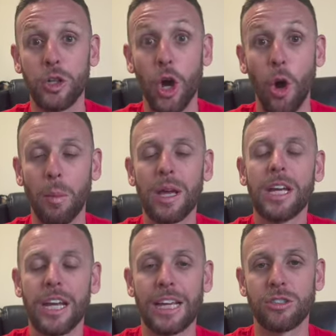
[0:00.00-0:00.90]
Dope.
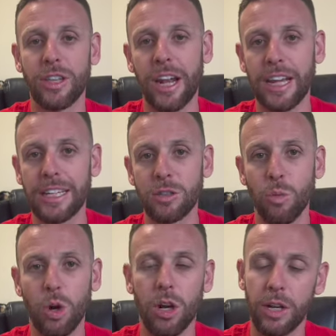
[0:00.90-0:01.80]
Okay, so then I get to
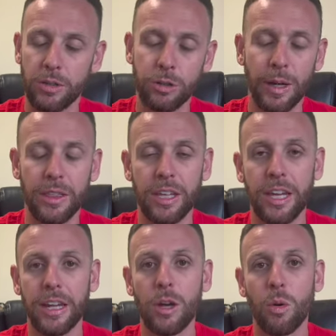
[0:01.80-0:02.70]
work. I do my
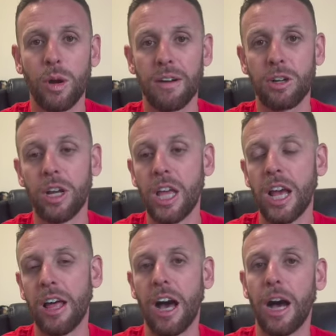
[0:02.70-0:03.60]
thing, whatever.
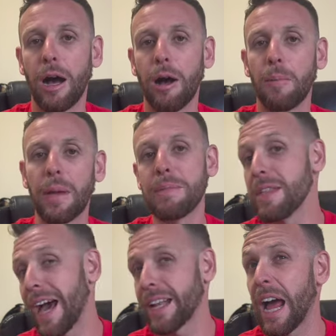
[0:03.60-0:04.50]
Maybe
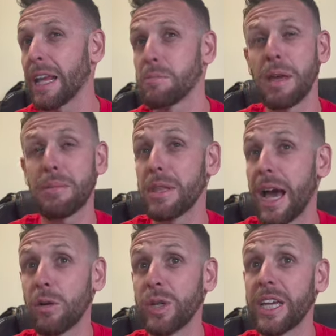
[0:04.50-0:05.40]
that night, maybe
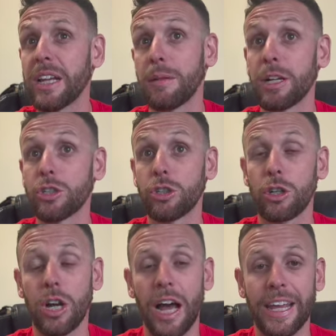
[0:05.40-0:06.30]
that weekend, I'm not
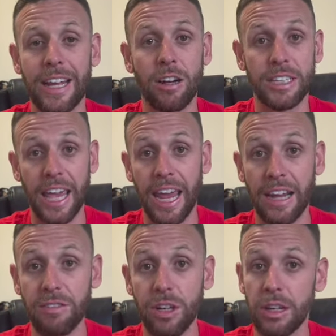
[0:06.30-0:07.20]
sure. I get on
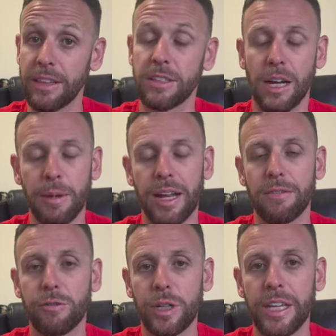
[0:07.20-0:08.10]
Canva. At the time, I had a
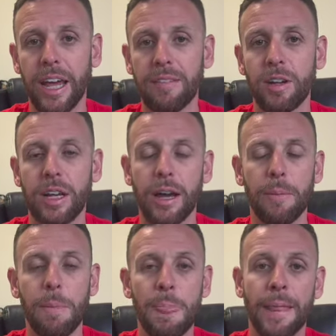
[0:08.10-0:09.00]
free Canva account.
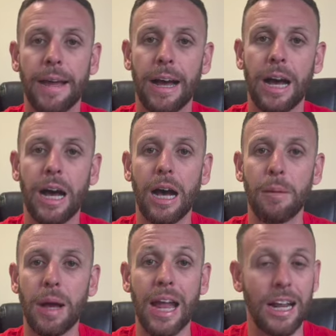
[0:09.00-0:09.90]

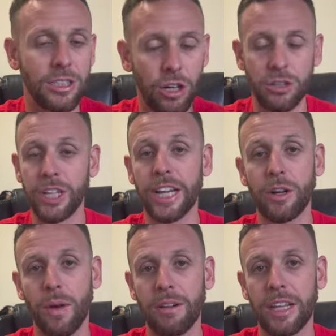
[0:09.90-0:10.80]
And I start dinking
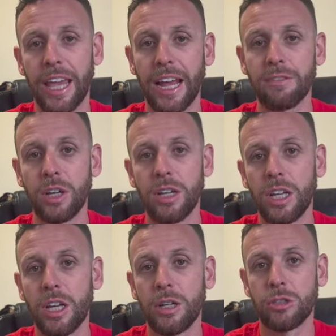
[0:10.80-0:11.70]
around in Canva,
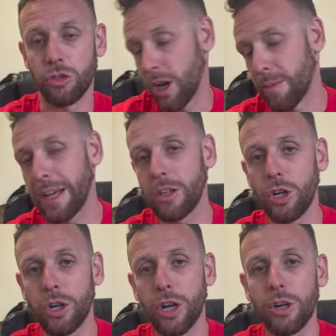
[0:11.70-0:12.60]
trying to make a
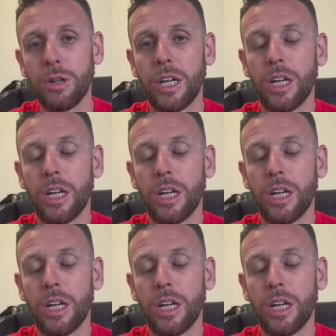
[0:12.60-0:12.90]
logo.